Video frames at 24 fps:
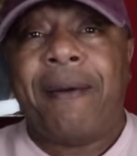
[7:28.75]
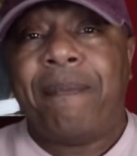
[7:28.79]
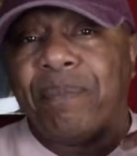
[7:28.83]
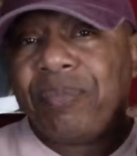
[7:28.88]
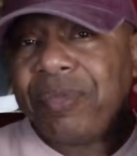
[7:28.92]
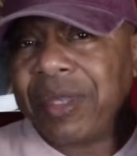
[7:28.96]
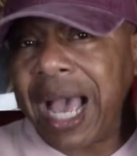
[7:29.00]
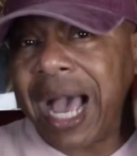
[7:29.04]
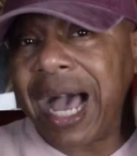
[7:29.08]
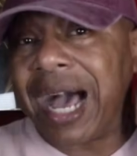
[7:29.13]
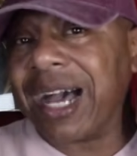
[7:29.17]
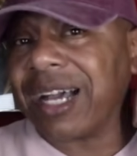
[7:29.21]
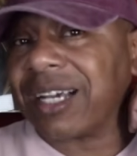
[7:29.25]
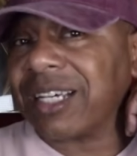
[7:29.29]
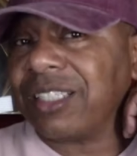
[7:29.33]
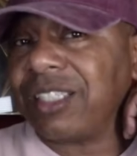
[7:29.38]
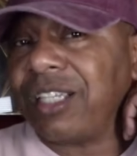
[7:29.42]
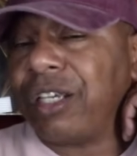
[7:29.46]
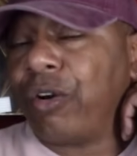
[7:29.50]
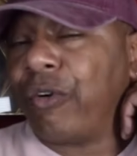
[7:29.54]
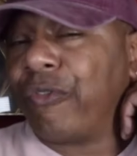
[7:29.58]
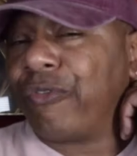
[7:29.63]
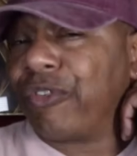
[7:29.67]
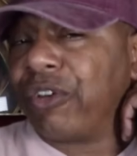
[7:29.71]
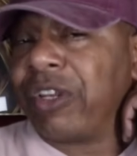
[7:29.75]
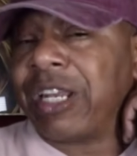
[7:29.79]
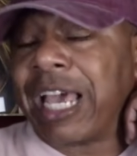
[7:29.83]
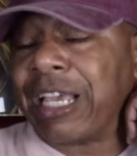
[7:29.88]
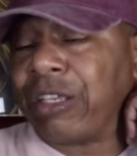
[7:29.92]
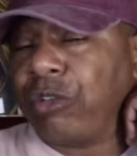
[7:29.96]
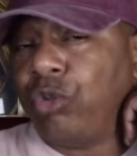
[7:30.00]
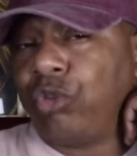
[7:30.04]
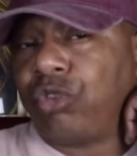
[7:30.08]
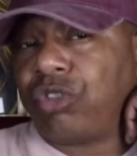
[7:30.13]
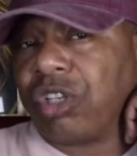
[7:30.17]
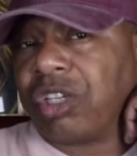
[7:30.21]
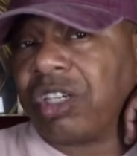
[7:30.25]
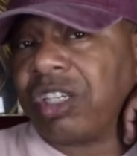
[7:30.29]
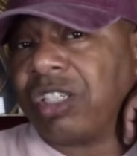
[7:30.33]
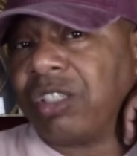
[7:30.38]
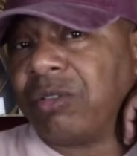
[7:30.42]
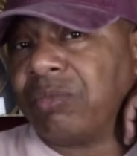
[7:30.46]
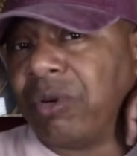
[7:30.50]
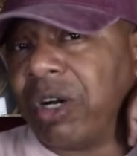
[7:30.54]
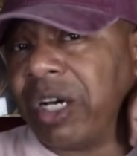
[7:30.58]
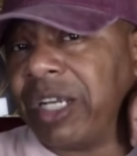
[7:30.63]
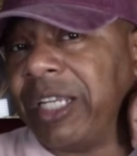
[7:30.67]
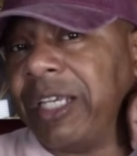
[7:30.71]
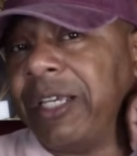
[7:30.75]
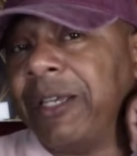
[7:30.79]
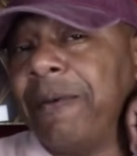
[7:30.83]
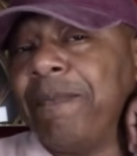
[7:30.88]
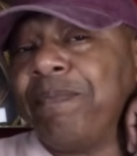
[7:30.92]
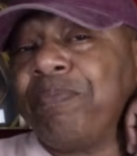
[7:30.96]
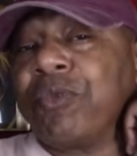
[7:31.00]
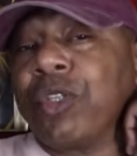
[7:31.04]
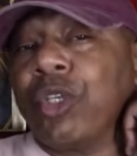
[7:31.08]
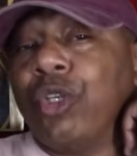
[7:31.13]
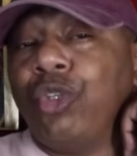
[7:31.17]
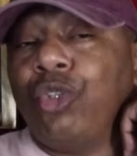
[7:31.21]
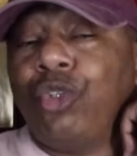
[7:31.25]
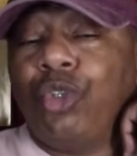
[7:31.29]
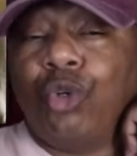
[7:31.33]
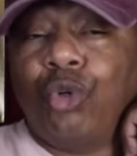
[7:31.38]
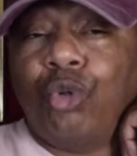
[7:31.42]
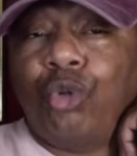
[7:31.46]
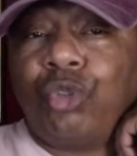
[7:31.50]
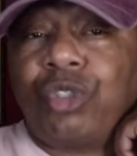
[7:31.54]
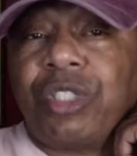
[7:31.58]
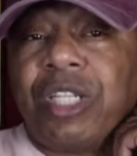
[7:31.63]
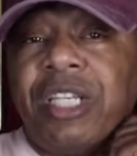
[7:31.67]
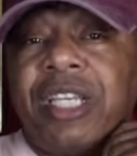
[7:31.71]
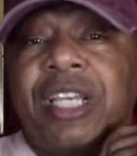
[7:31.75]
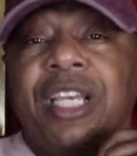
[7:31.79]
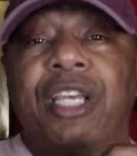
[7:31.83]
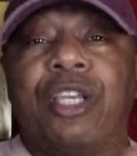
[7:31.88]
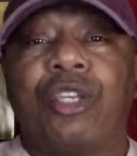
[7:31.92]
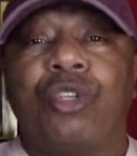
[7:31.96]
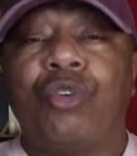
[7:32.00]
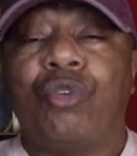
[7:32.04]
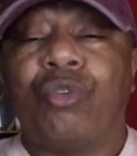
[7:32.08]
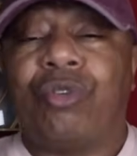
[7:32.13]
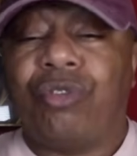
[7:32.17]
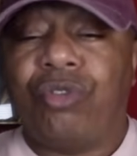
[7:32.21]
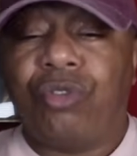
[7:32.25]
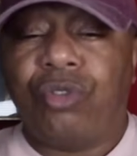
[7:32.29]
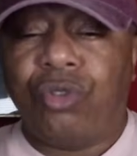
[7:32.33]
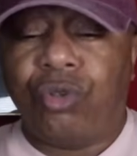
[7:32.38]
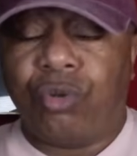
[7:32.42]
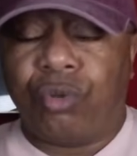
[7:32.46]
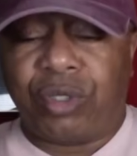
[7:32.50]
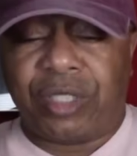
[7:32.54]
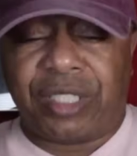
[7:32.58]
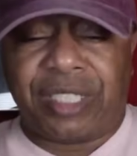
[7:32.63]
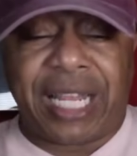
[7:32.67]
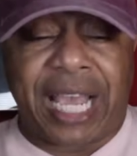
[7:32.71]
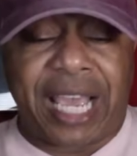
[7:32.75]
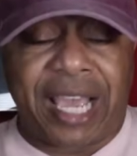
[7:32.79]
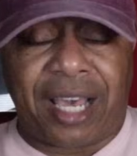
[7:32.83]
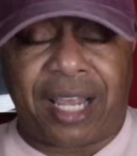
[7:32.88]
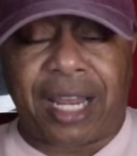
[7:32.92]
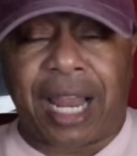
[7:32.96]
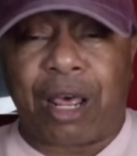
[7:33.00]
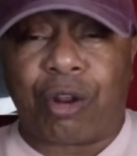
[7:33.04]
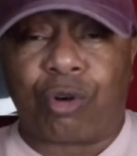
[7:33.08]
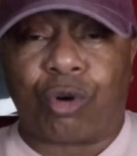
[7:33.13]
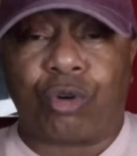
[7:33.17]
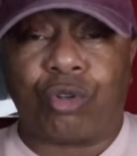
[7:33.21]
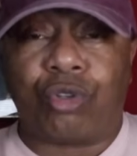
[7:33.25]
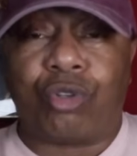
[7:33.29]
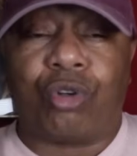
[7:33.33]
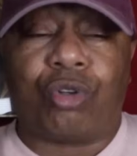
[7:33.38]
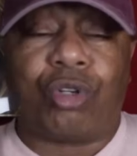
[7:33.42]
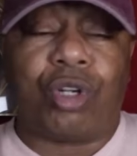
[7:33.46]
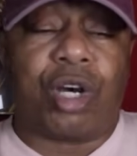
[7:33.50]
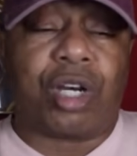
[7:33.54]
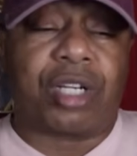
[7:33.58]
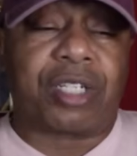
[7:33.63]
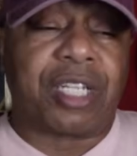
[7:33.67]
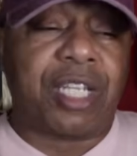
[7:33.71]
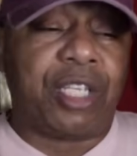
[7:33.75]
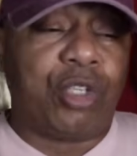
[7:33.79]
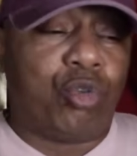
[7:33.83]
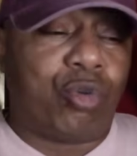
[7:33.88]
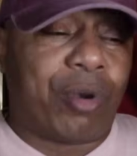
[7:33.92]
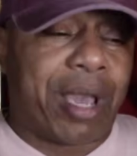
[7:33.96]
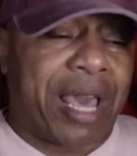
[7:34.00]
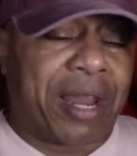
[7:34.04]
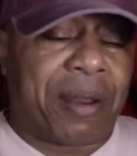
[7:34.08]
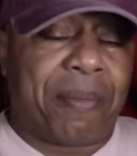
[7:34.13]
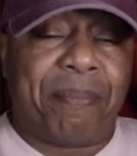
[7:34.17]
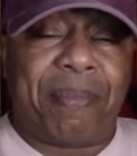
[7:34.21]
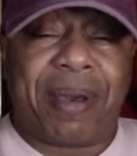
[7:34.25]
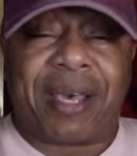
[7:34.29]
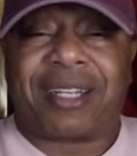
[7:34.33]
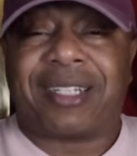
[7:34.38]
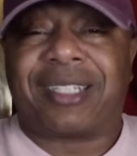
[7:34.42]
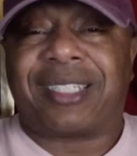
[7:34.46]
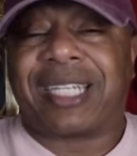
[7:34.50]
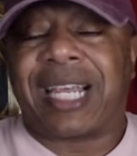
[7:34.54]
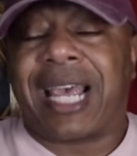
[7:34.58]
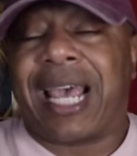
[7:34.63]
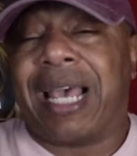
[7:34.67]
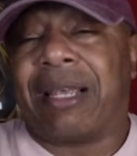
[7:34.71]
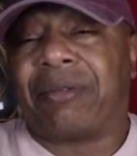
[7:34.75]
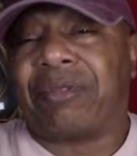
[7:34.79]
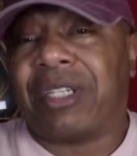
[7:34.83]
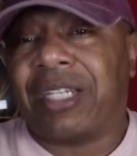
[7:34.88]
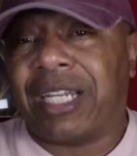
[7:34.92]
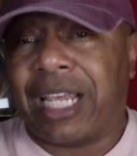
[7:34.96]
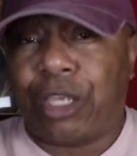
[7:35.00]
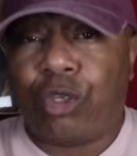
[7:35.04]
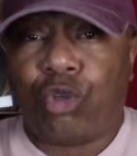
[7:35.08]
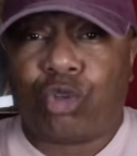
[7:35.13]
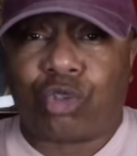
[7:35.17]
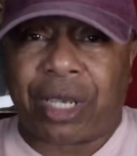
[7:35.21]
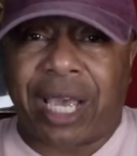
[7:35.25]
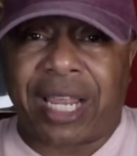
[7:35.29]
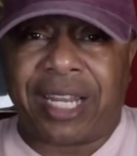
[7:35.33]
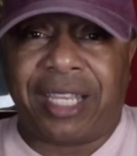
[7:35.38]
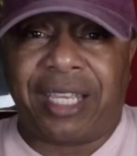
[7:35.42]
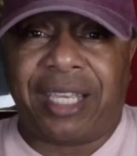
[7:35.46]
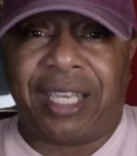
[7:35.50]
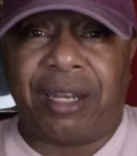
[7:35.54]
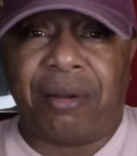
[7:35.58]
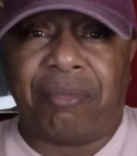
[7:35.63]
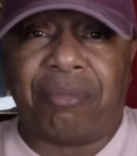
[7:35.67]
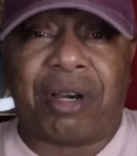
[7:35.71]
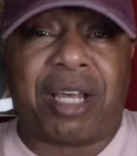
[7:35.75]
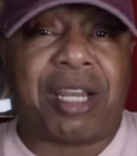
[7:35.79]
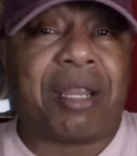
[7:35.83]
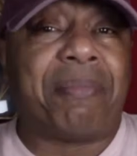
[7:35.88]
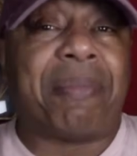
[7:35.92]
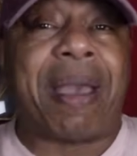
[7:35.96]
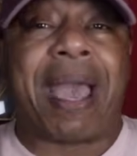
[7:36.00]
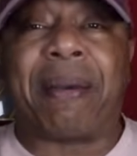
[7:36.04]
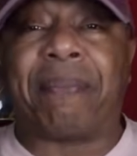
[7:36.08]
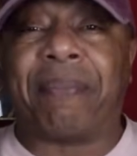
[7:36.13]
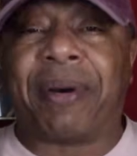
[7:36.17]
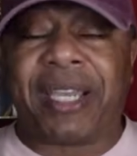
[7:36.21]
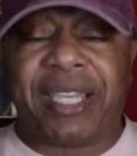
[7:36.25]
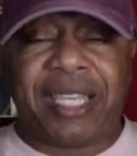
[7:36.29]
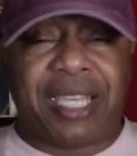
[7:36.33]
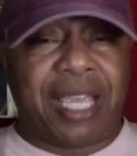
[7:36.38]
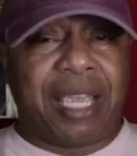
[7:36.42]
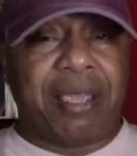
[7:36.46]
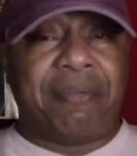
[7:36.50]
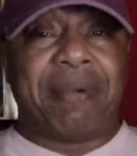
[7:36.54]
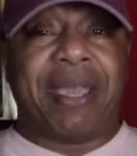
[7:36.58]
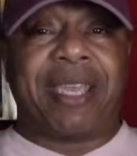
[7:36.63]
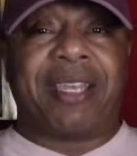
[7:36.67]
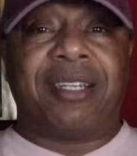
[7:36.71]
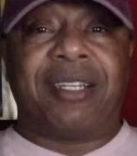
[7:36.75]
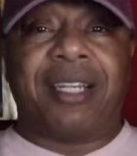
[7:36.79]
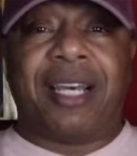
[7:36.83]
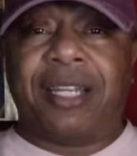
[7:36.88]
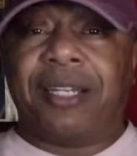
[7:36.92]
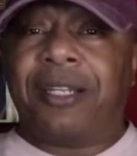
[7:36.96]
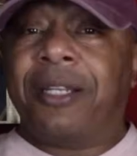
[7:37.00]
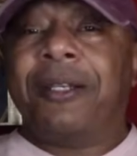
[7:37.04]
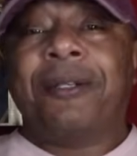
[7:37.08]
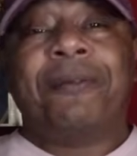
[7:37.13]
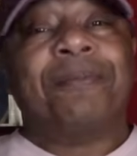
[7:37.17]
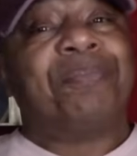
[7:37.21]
Nah, cause he gonna feel like you took his money, used it, you you was down out on your luck, then you got in better times, and then you trying to get him money back, but he ain't make nothing.